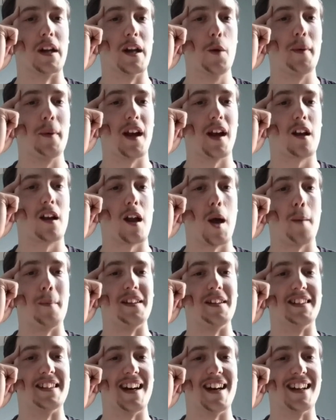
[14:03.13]
one, a little bit
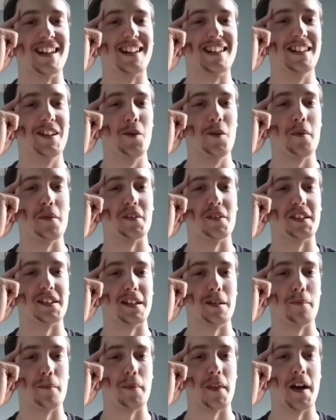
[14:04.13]
climbing tech, a little bit of a
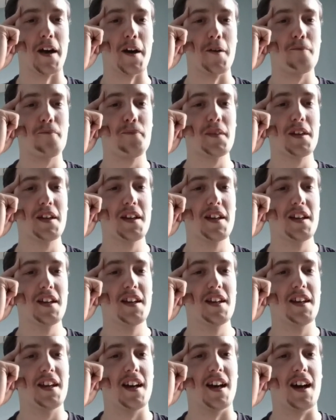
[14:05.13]
slip there.
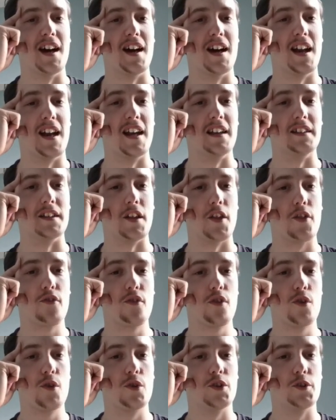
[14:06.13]
Lazy
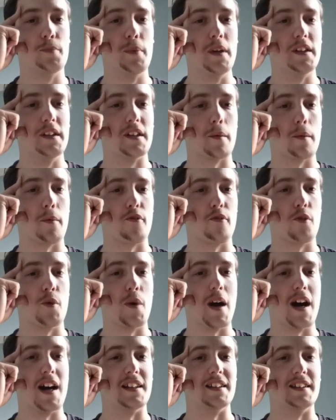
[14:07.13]
through, speed step
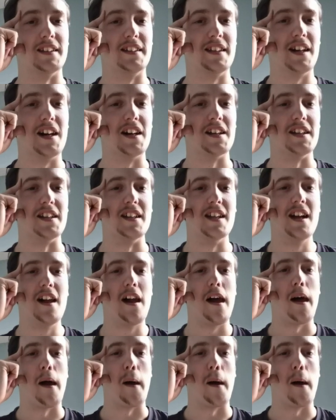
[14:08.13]
through, and done.